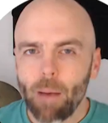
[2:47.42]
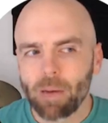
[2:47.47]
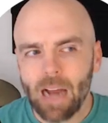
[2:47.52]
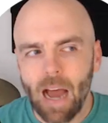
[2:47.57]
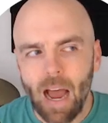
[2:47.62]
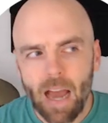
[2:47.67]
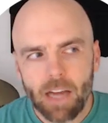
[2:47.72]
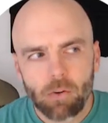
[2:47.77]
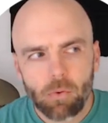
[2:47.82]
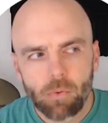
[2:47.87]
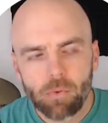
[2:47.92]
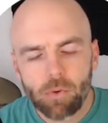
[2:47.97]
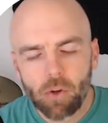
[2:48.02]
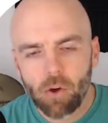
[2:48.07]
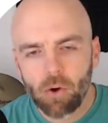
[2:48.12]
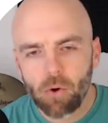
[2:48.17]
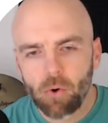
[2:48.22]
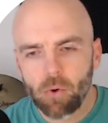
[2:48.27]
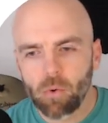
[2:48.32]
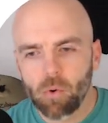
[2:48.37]
I don't
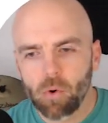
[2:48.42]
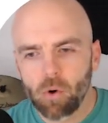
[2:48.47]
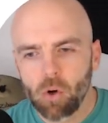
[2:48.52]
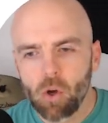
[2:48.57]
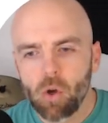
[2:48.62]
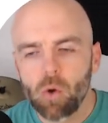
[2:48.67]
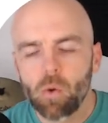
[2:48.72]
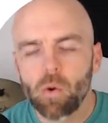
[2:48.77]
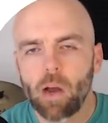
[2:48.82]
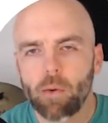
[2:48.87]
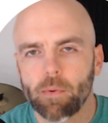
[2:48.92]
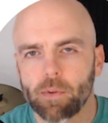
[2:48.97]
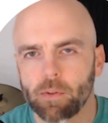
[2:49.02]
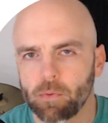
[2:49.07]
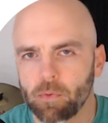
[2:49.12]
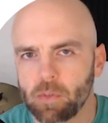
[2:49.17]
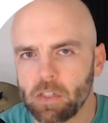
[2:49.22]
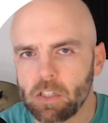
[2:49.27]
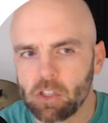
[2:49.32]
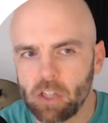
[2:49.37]
know who I would
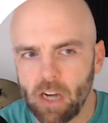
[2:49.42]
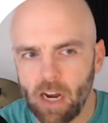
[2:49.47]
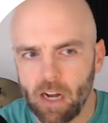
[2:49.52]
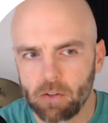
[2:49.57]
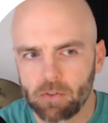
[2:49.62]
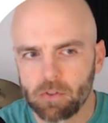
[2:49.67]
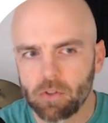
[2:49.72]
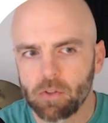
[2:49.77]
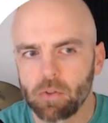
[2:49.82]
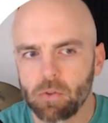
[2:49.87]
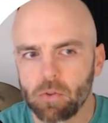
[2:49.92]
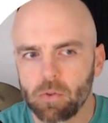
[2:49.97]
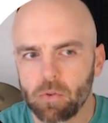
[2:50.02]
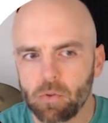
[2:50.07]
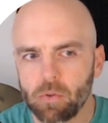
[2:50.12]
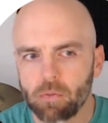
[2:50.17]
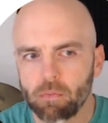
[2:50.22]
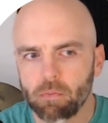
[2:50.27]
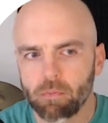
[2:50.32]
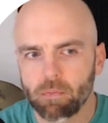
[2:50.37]
reach out
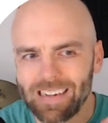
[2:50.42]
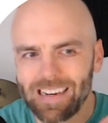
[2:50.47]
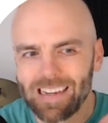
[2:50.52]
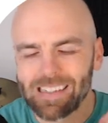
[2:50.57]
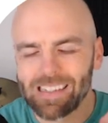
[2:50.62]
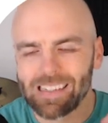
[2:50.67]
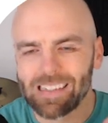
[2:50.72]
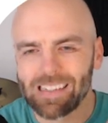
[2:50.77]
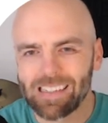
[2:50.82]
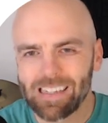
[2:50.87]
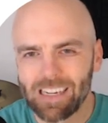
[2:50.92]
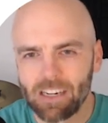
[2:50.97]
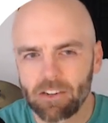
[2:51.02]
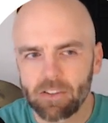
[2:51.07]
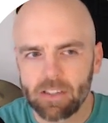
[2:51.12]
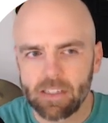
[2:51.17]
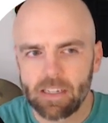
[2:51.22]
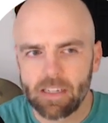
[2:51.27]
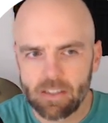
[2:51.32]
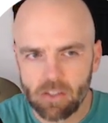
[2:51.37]
to
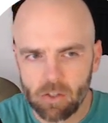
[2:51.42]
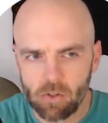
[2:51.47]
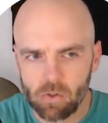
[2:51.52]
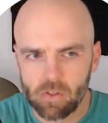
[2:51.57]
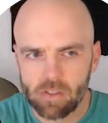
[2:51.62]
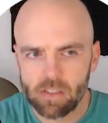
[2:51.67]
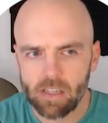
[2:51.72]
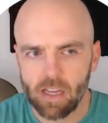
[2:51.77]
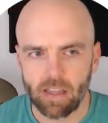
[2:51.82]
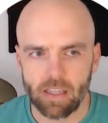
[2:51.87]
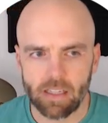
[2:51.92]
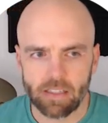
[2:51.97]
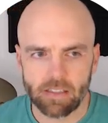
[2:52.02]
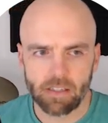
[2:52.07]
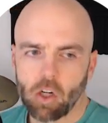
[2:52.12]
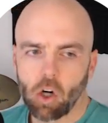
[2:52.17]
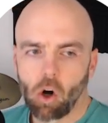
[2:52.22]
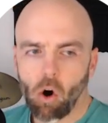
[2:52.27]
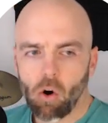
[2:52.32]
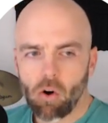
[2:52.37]
necessarily to sell it.
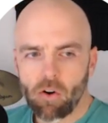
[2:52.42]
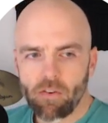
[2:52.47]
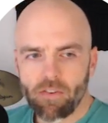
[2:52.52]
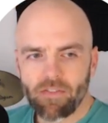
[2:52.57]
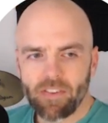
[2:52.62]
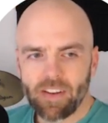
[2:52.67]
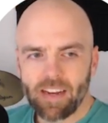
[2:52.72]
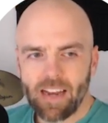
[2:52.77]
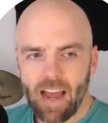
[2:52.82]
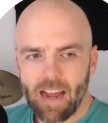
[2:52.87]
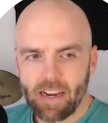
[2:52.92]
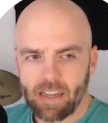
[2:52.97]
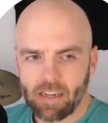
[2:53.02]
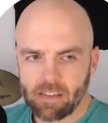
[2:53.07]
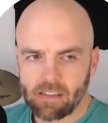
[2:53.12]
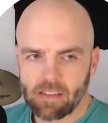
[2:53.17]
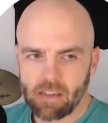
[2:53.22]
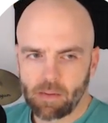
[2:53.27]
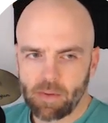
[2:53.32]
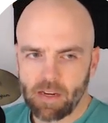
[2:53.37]
Card
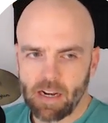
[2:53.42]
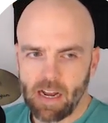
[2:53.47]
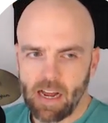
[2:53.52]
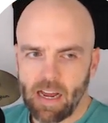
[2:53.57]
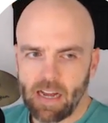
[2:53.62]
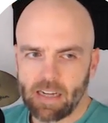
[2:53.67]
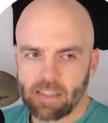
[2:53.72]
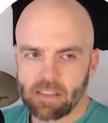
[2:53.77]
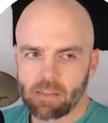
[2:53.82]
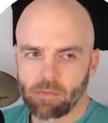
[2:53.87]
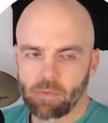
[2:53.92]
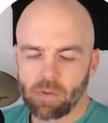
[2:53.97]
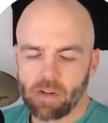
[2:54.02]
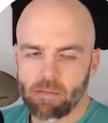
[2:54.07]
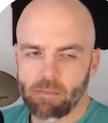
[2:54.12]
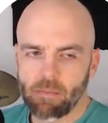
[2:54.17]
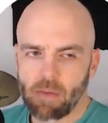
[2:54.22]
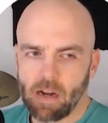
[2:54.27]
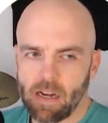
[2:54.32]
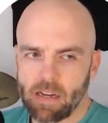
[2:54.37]
Fanatics. I mean, I had someone
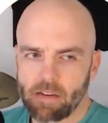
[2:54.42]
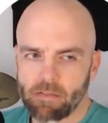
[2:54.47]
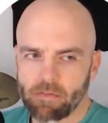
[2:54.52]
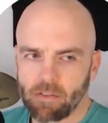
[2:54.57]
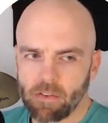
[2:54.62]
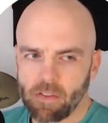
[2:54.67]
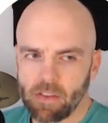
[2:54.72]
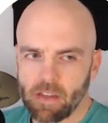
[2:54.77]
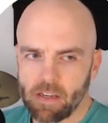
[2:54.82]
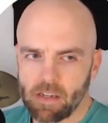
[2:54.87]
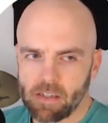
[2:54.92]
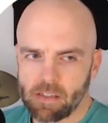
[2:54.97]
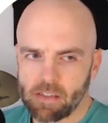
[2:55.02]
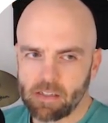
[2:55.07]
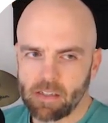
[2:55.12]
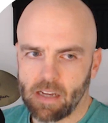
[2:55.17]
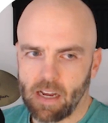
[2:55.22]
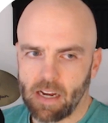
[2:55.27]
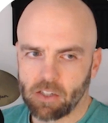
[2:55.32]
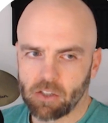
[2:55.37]
in mind for
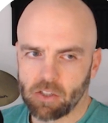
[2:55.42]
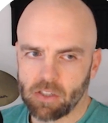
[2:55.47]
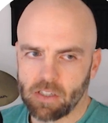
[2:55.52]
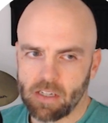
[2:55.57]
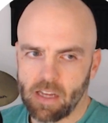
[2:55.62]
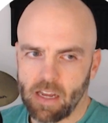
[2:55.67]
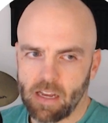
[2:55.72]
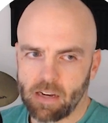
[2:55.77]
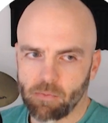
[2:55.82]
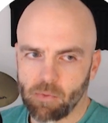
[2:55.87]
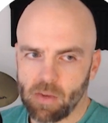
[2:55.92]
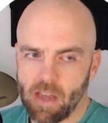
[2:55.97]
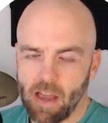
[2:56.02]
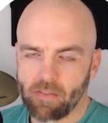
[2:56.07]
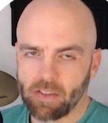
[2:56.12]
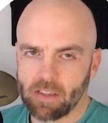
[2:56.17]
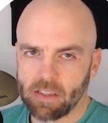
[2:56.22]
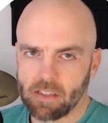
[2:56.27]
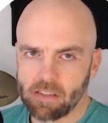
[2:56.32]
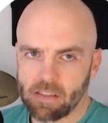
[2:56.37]
this actually, and we have
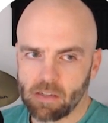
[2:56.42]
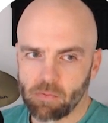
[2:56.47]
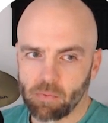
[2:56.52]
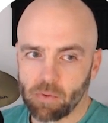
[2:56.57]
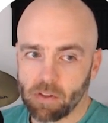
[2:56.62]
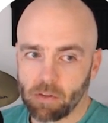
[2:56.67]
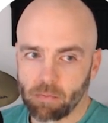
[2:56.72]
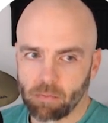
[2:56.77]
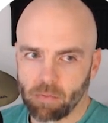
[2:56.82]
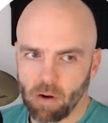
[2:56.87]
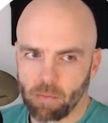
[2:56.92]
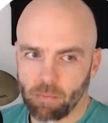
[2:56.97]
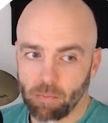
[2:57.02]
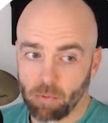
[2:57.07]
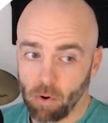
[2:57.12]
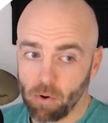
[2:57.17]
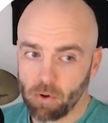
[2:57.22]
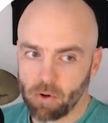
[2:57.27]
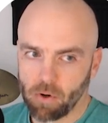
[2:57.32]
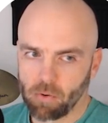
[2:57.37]
it listed with a
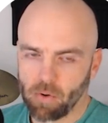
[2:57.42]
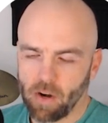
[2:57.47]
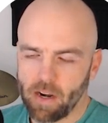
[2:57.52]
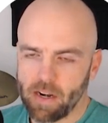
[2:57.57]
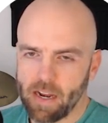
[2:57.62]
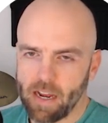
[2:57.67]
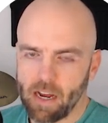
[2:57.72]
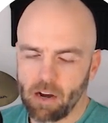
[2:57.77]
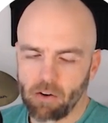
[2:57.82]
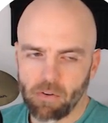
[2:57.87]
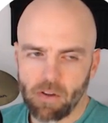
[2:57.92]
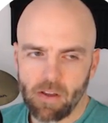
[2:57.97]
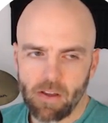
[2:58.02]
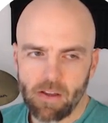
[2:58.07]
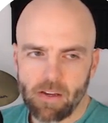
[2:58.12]
broker right now.